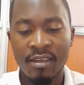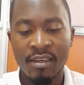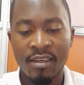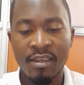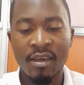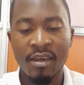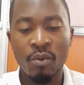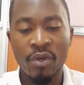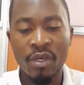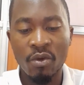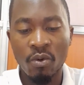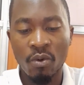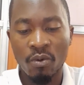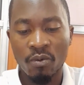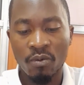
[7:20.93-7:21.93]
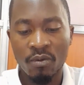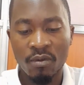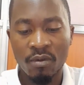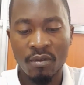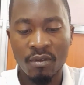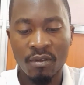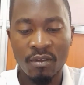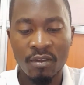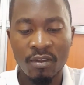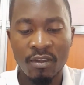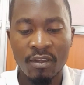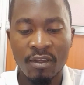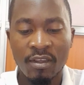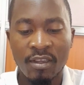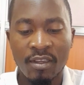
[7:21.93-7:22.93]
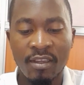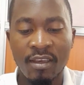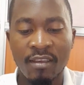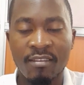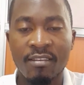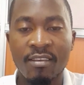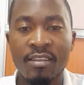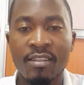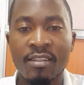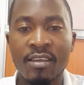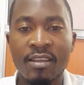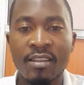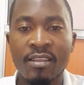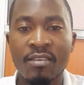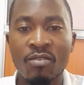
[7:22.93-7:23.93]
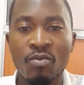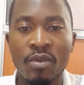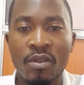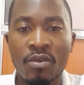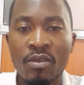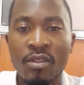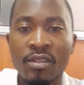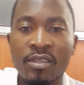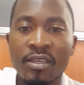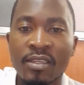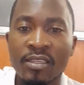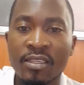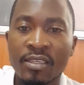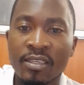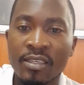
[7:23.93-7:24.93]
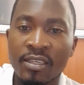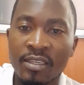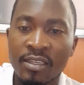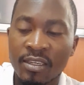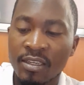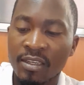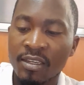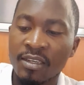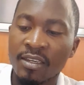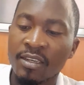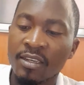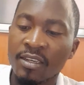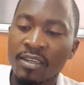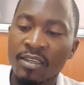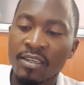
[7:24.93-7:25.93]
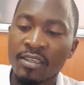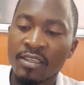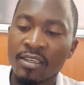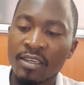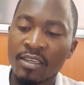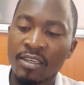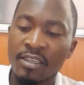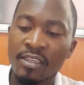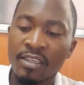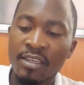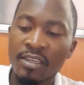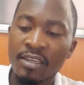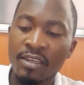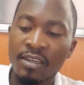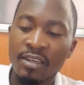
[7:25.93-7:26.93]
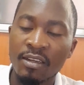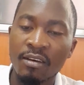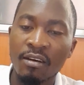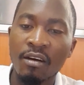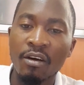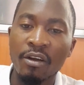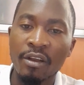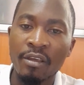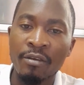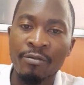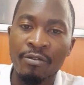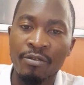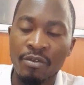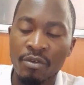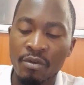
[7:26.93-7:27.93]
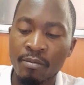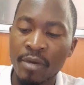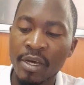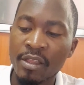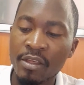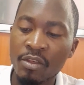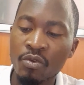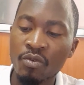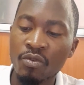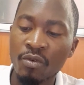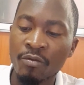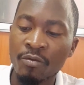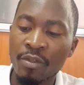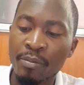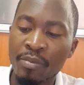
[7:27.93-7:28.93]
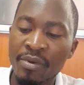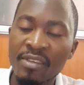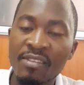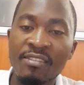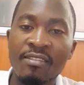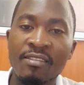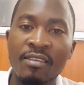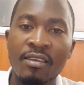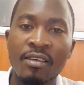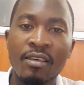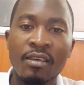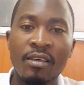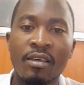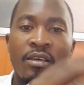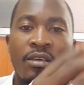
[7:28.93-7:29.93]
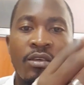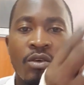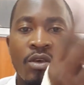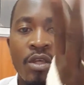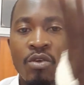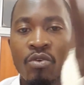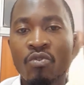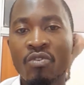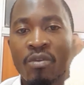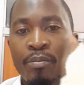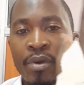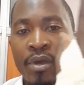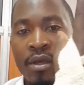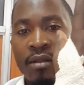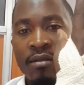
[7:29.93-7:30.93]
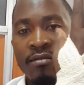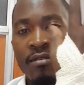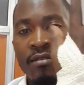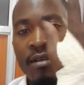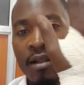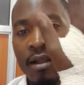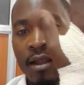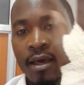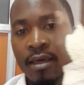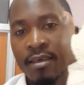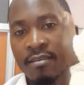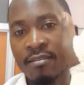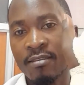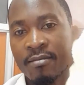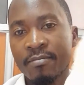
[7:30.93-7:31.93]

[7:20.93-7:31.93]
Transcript: Here we go. Yes, and then this one you can just tuck it in, or if by the use of the pins, you can use the pins like this.